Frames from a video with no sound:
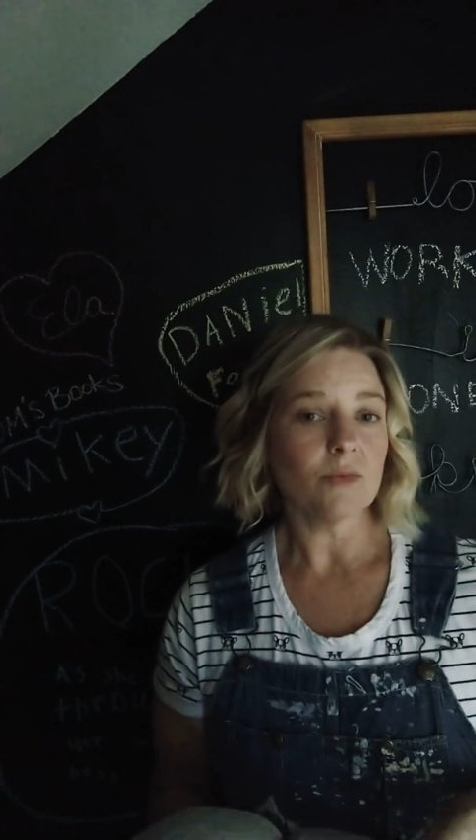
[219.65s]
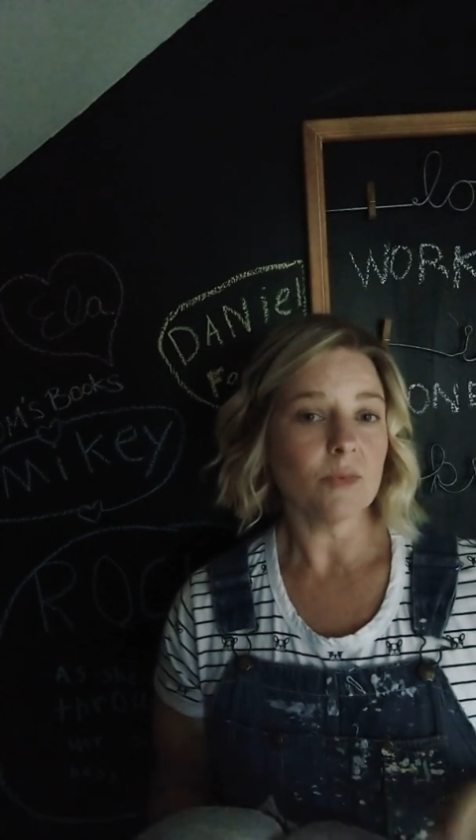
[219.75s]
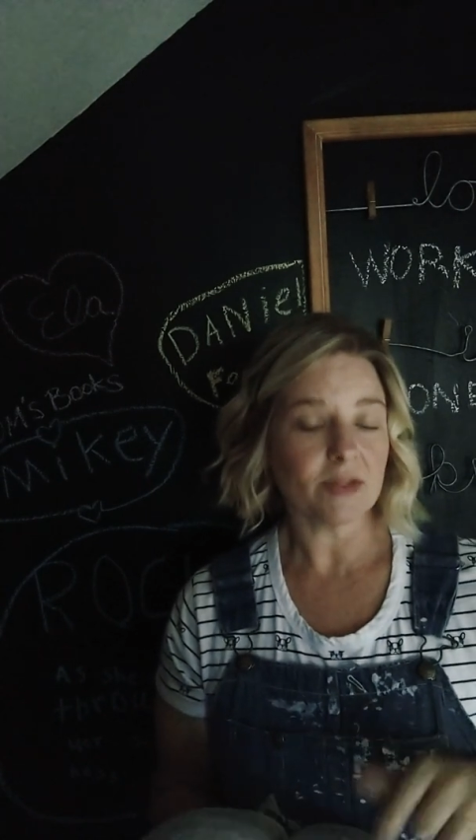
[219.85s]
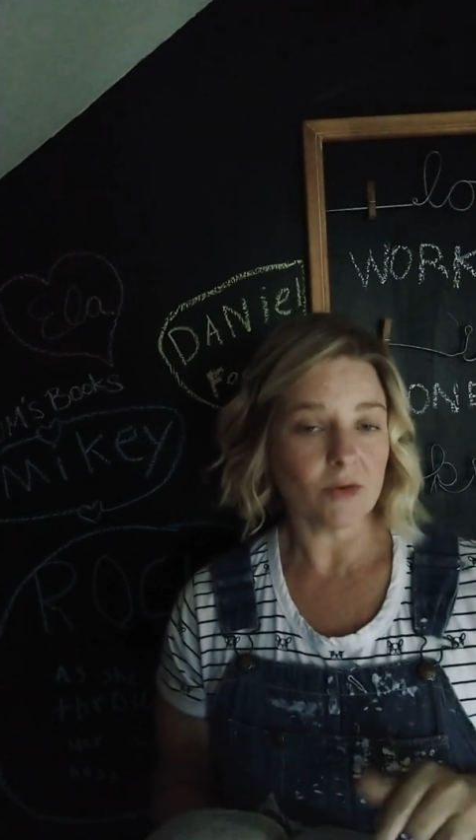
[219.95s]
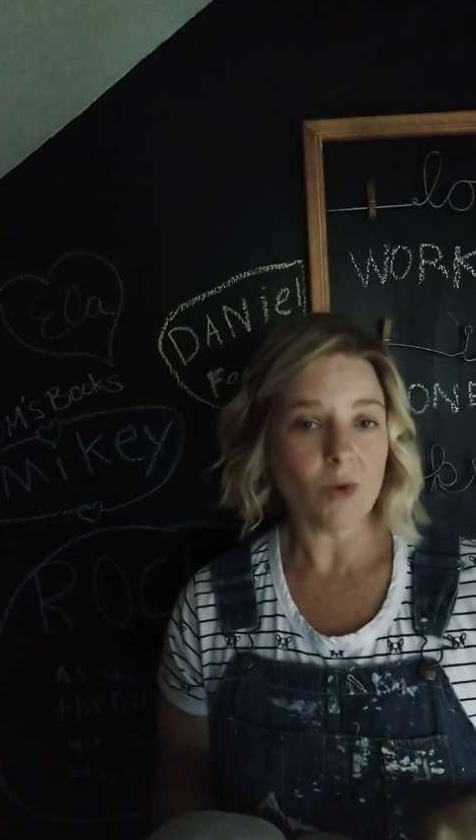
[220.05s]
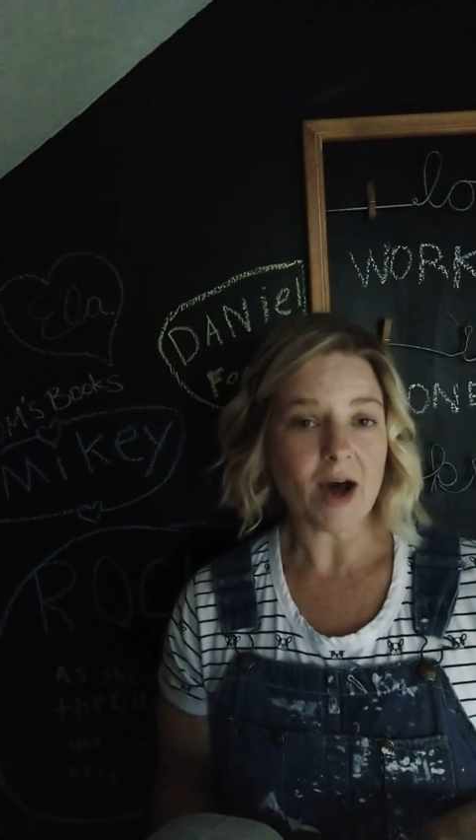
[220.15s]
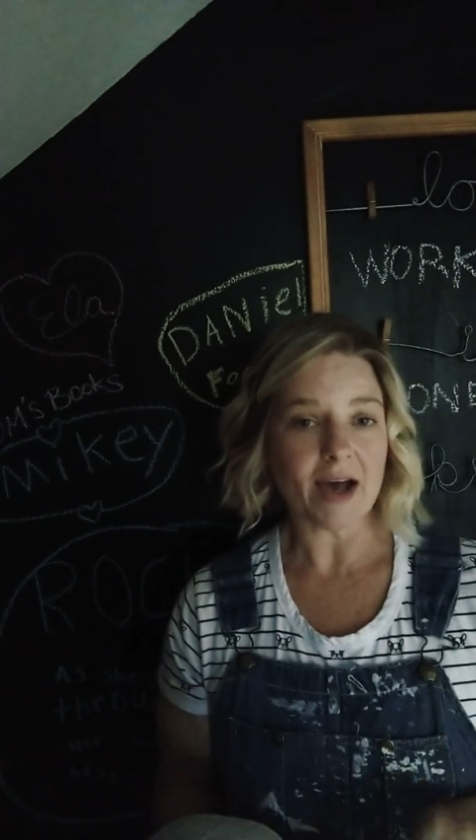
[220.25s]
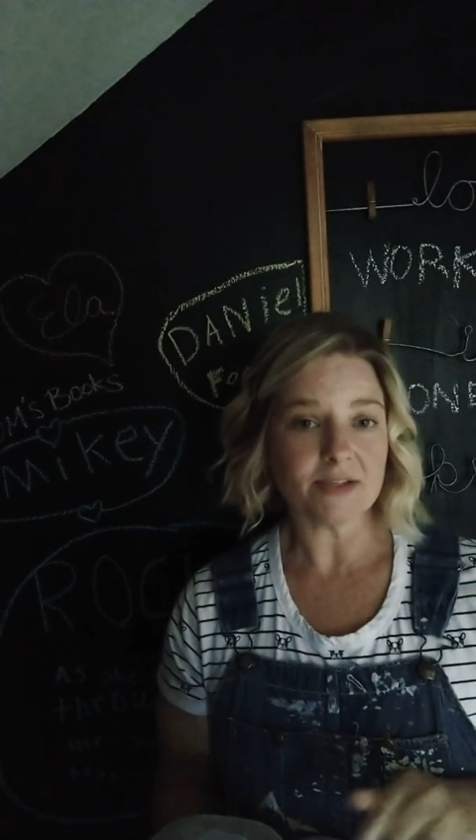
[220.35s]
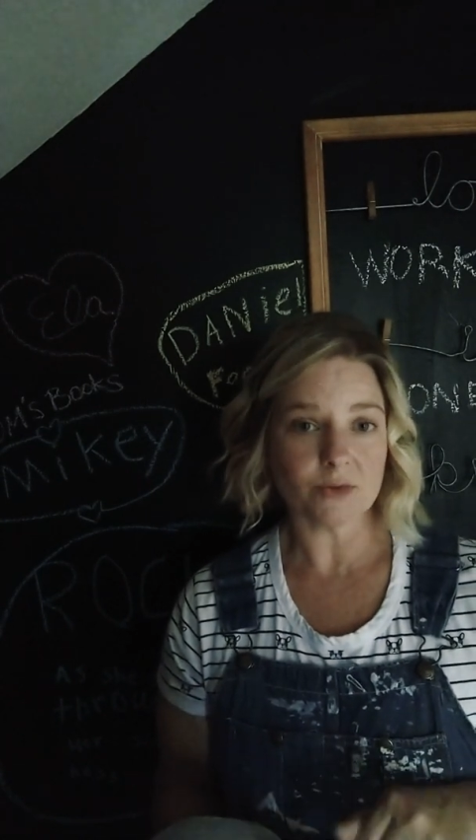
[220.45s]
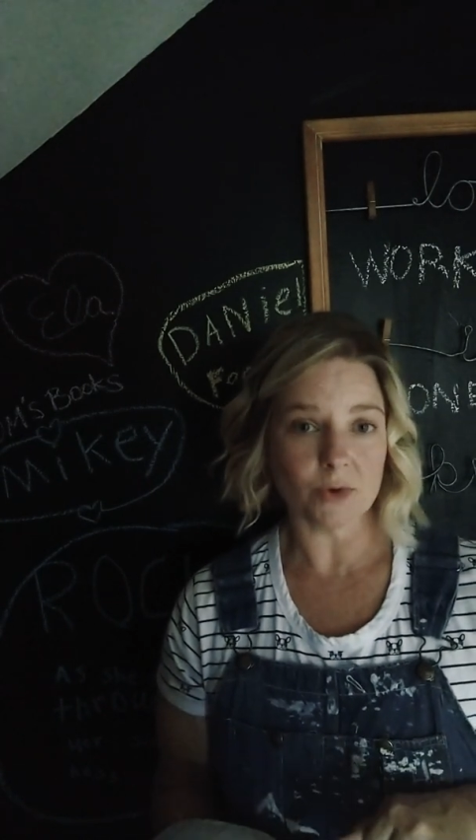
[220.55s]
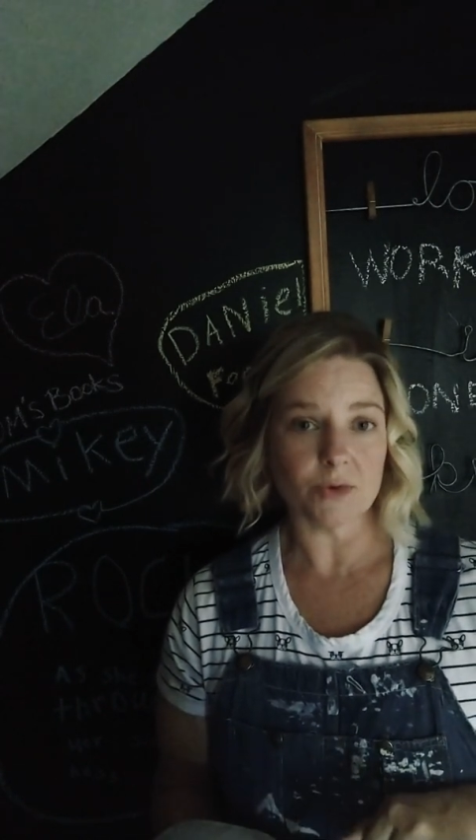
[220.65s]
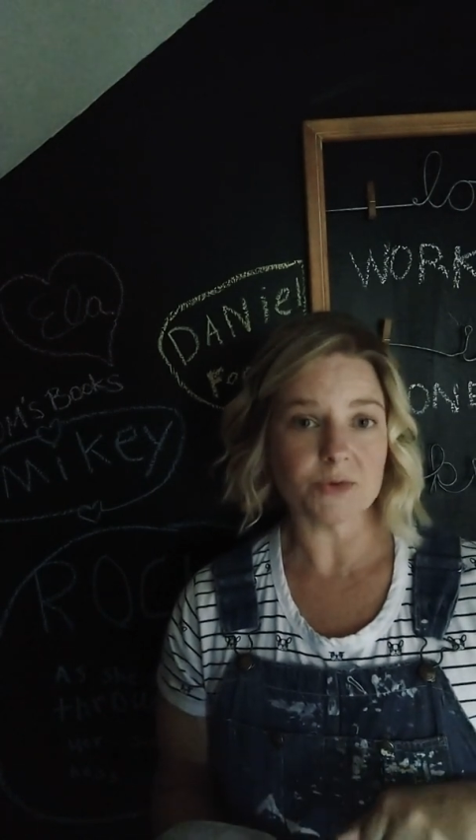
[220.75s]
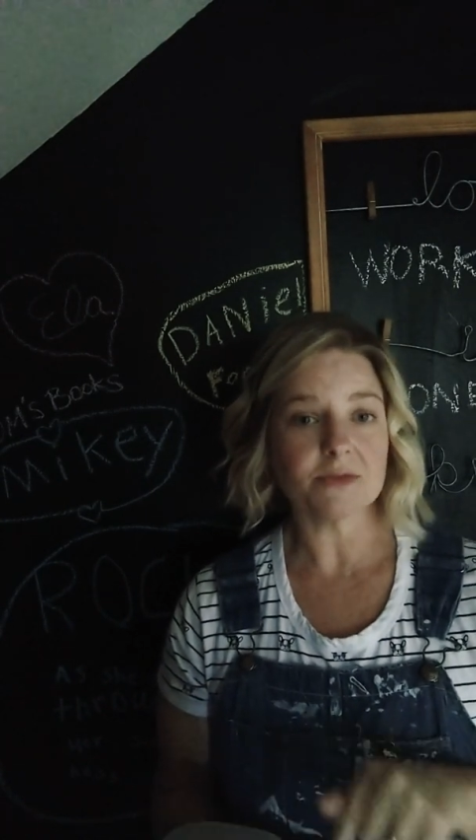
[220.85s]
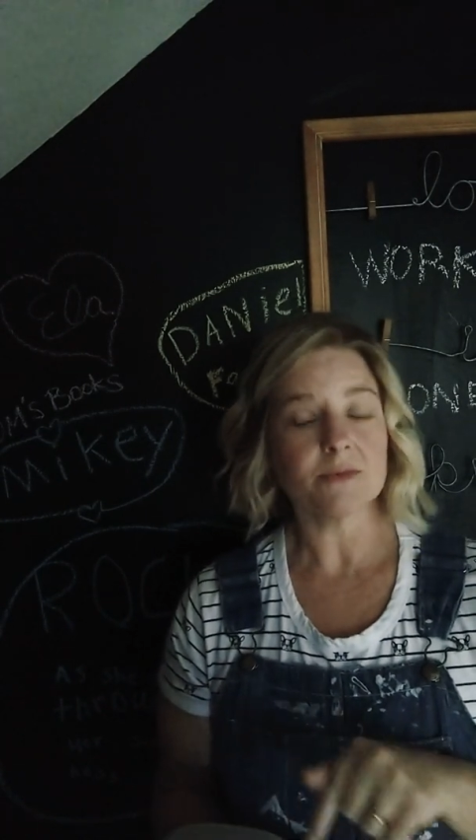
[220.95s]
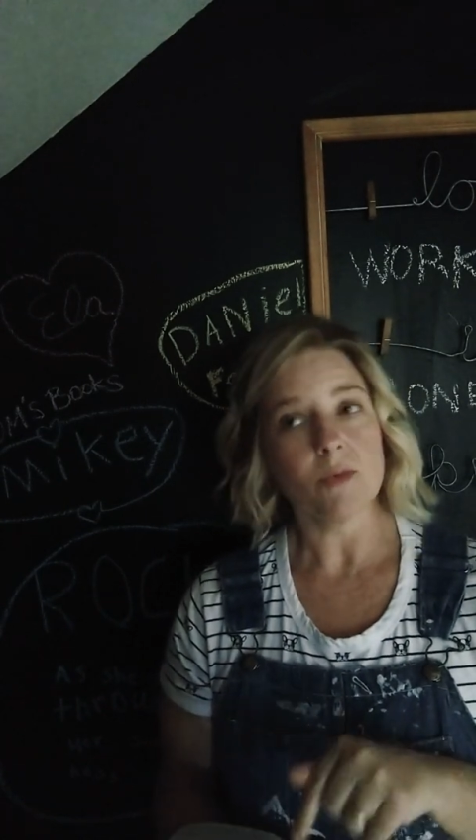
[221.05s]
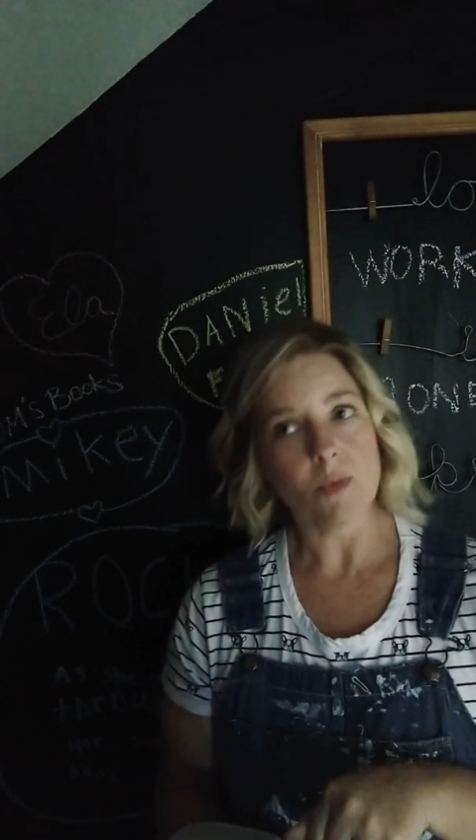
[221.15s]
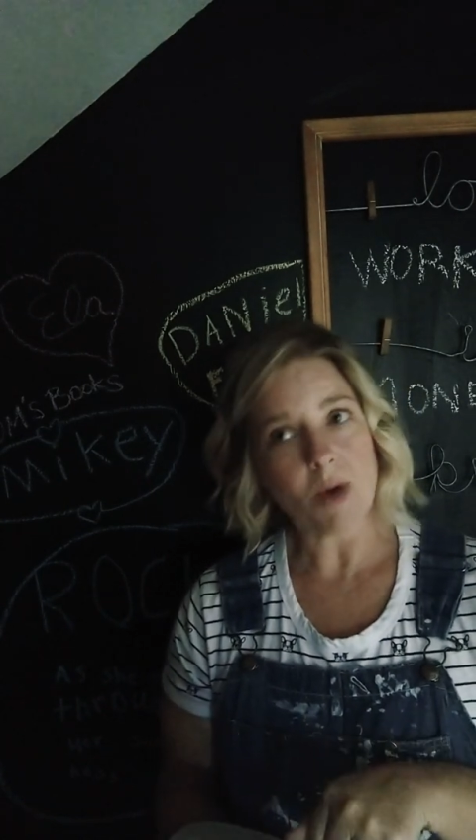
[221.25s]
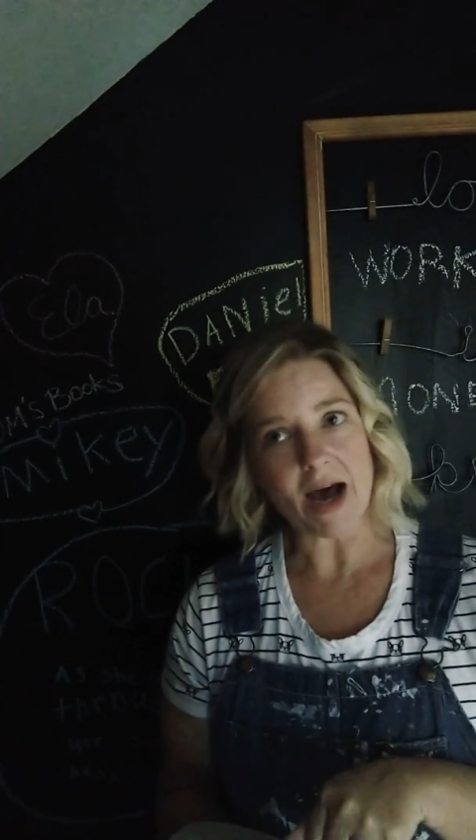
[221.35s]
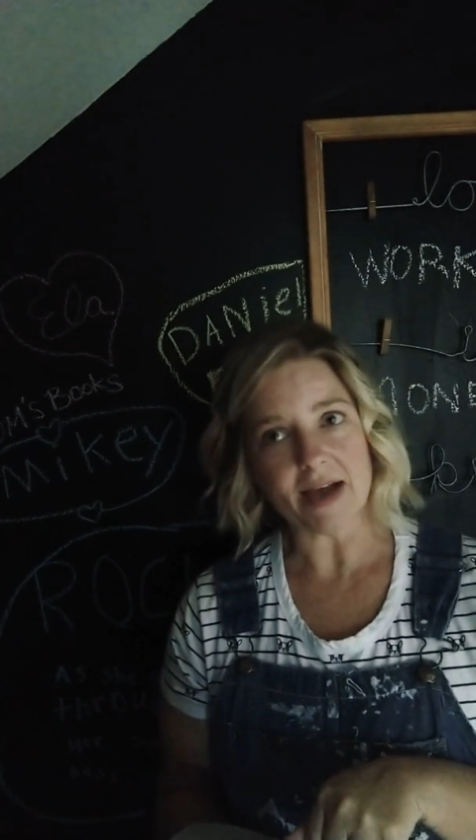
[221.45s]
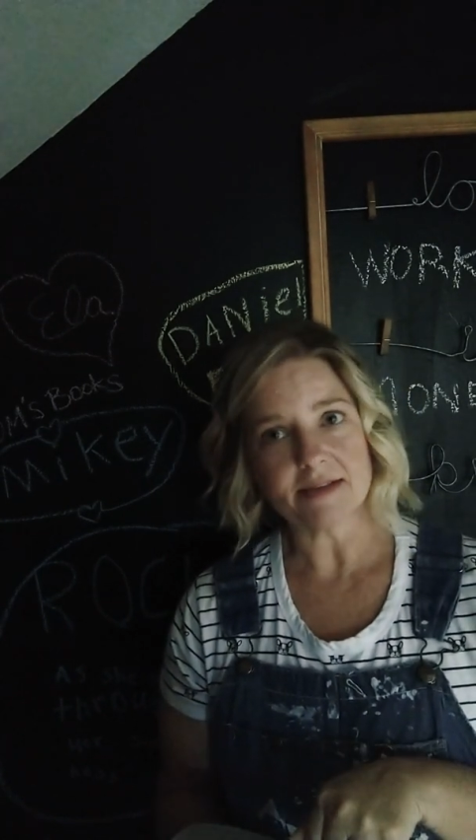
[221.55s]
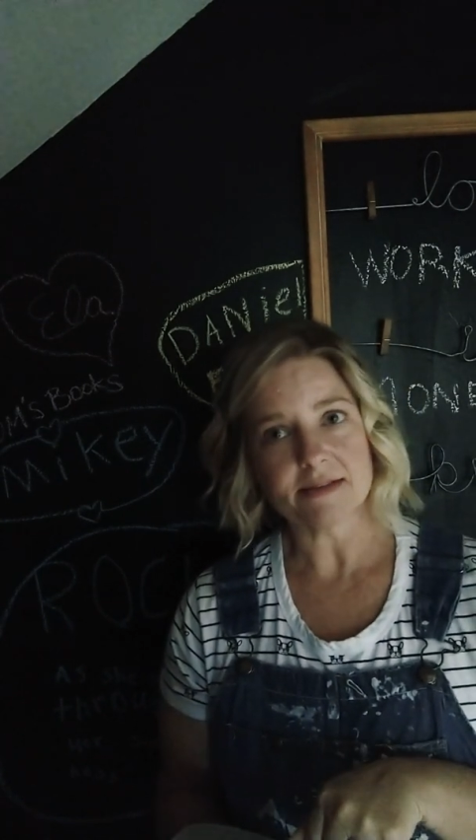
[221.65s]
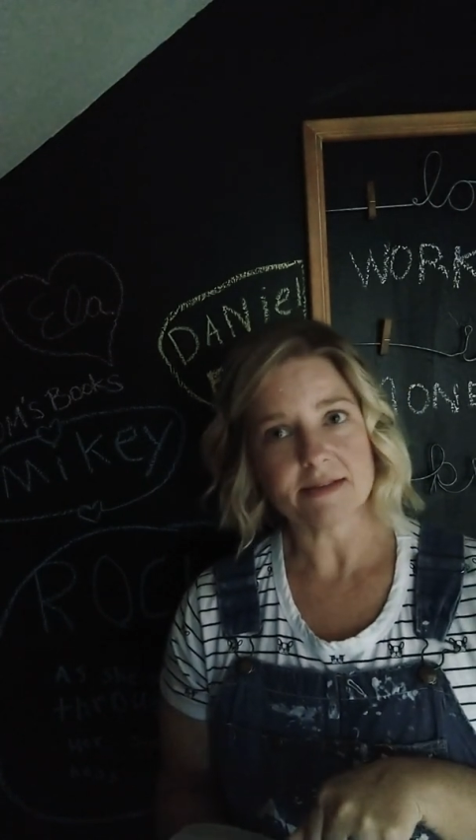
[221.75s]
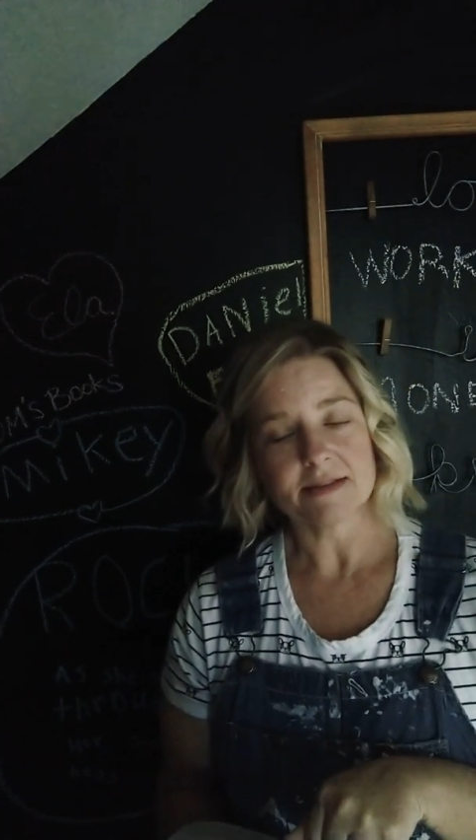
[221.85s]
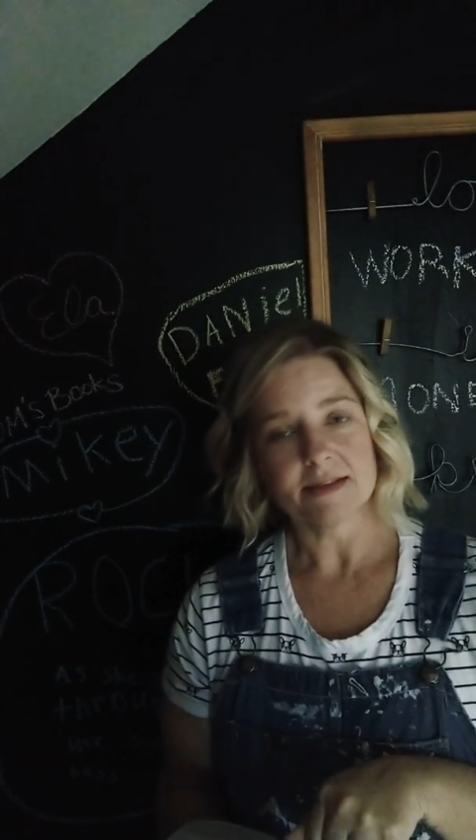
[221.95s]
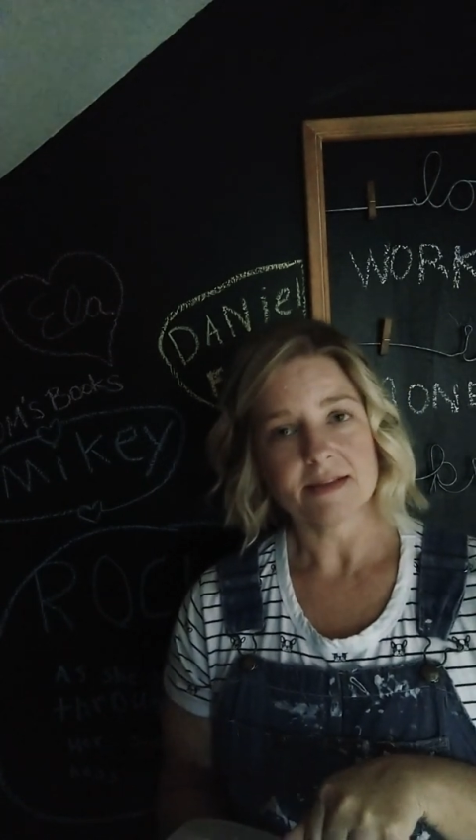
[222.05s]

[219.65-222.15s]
with the wise grows wise,